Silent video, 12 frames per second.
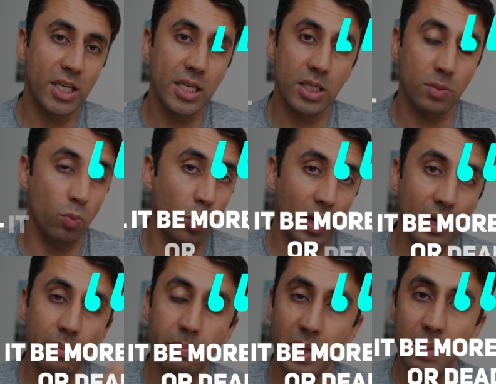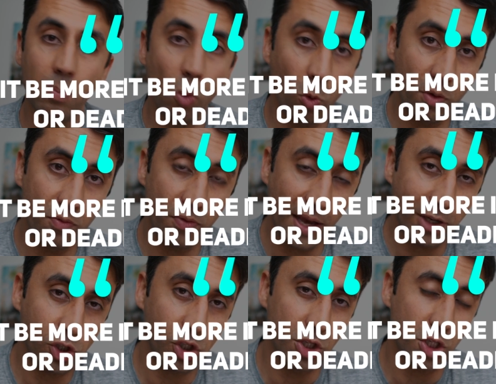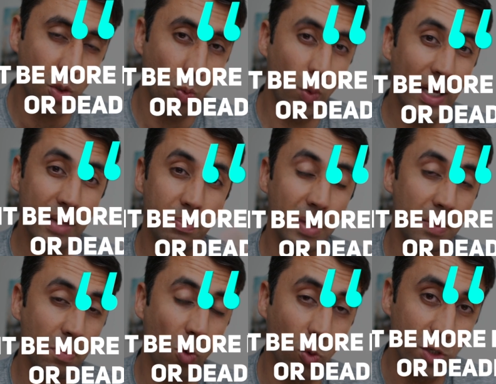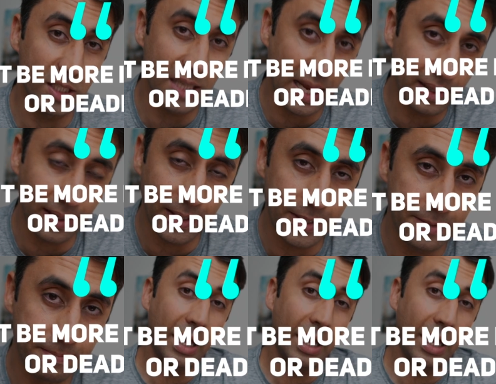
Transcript: is, will it be more infectious? Will it be more deadly?